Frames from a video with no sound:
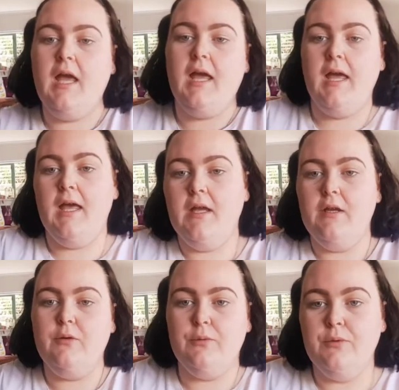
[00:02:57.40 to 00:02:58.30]
I
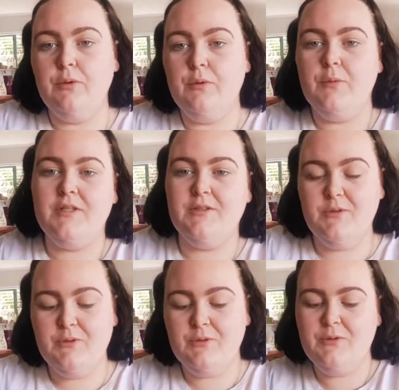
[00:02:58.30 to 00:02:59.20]
don't know what to
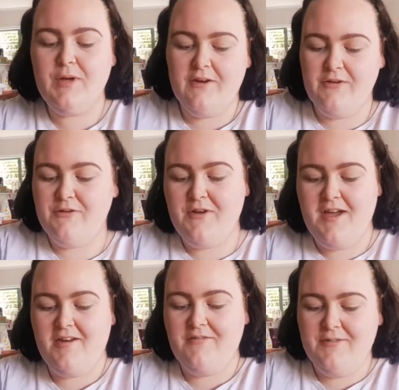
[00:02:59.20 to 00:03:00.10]
do. I don't know
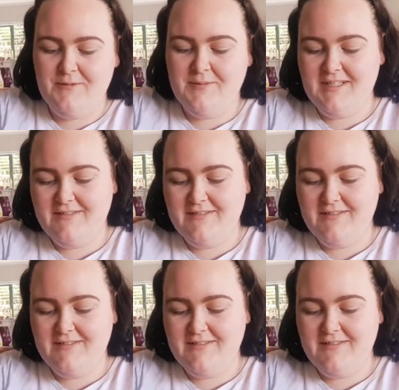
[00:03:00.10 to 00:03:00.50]
how to film these